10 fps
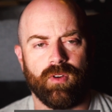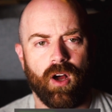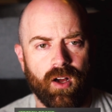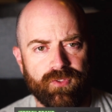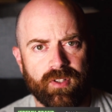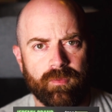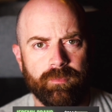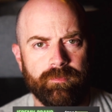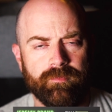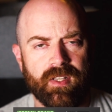off to
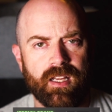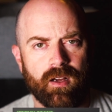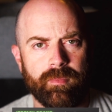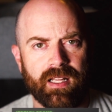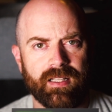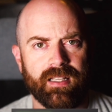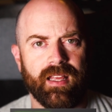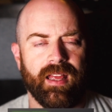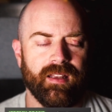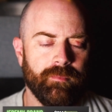knee on belly
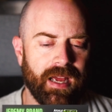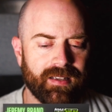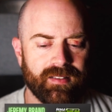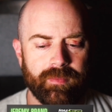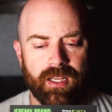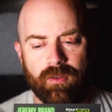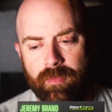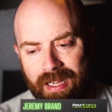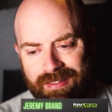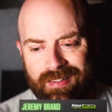and back to mount,
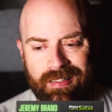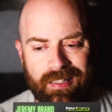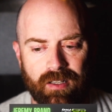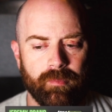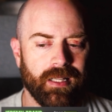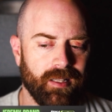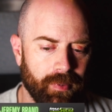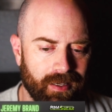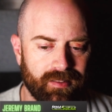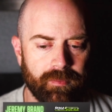back to knee on belly,
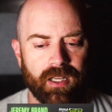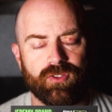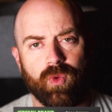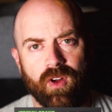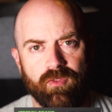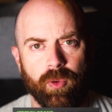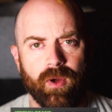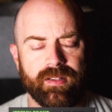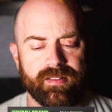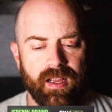back to mount. 12
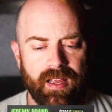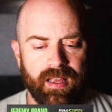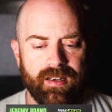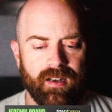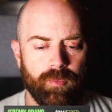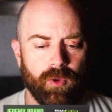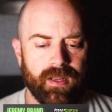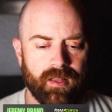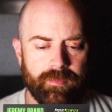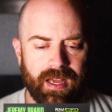points, ended up
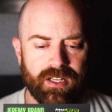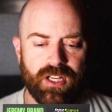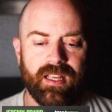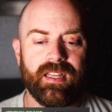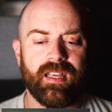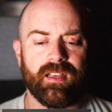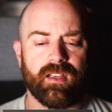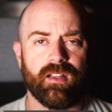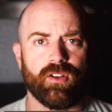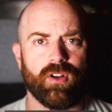winning the match. 88
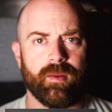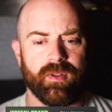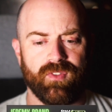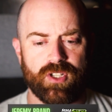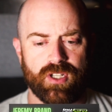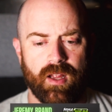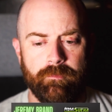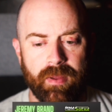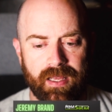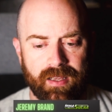kilogram division, a
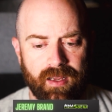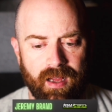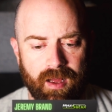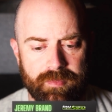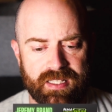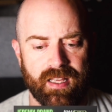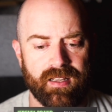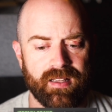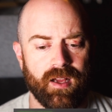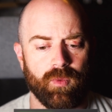big upset
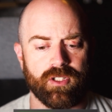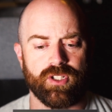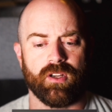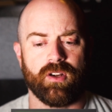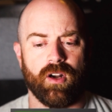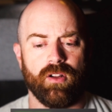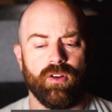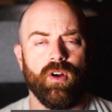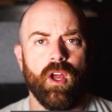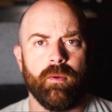in that one.
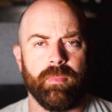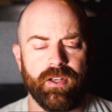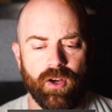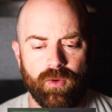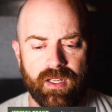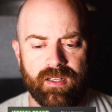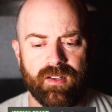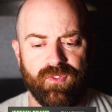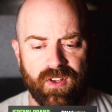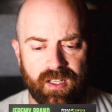Giancarlo Bodoni
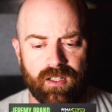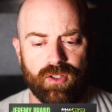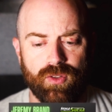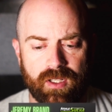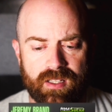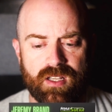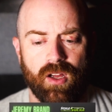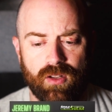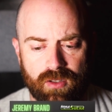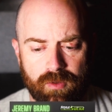defeated Lucas
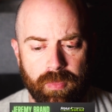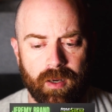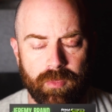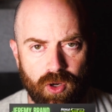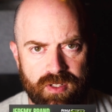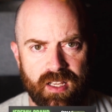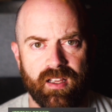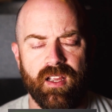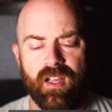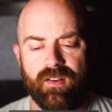Hulk
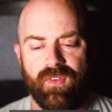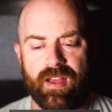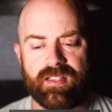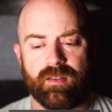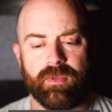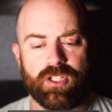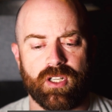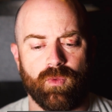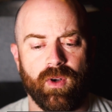Barbosa via submission,